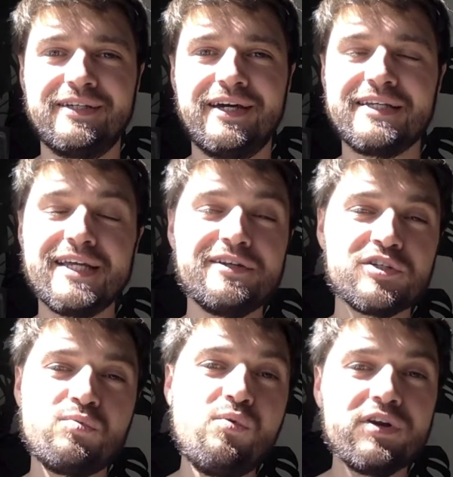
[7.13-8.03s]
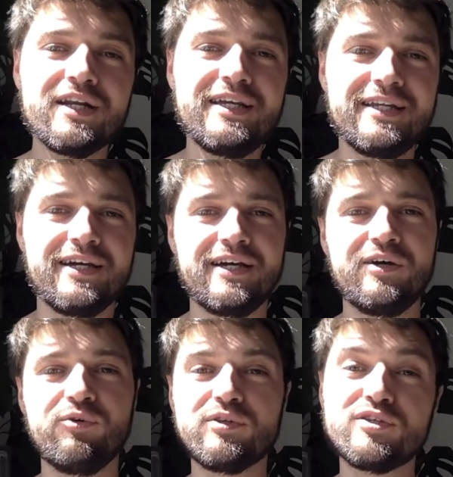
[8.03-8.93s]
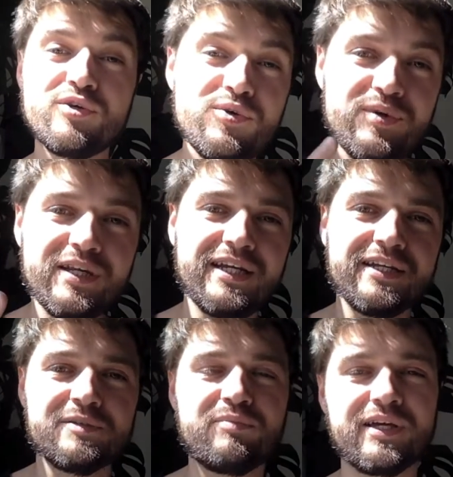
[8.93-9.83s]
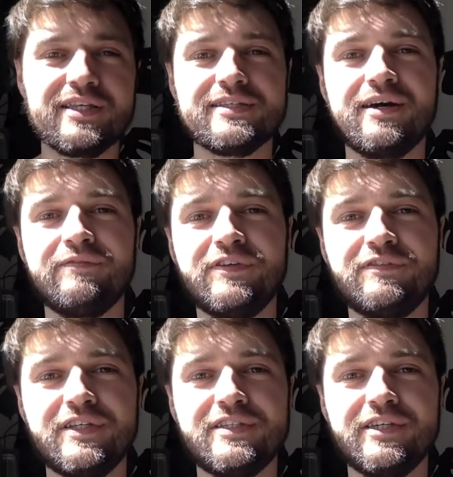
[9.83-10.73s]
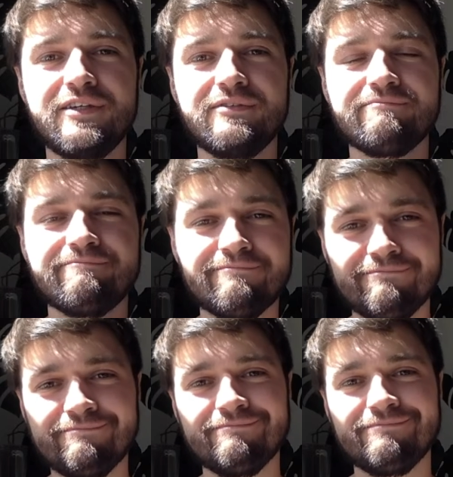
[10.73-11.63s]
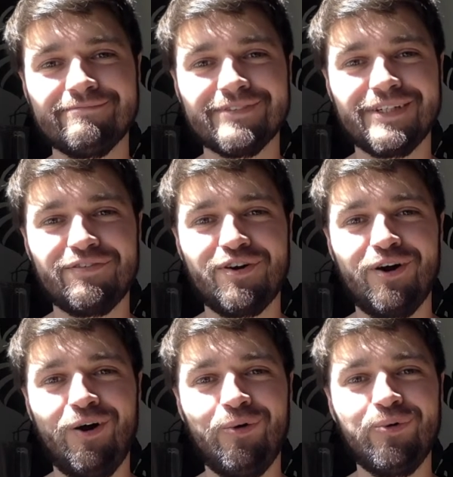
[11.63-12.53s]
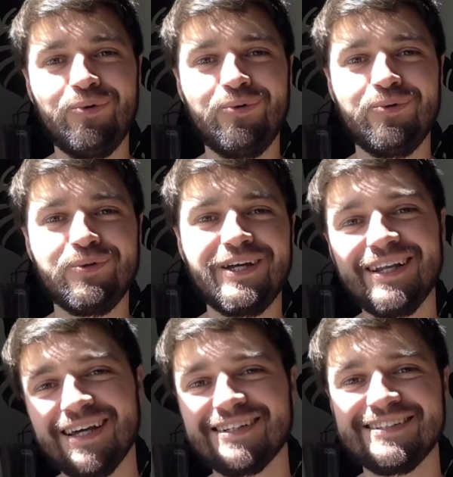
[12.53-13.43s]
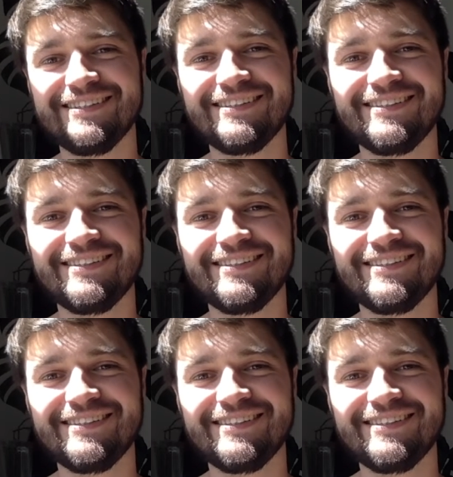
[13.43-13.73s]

And instead of just one leader or two leaders bringing Psalm 50 to you, I've got a whole collection.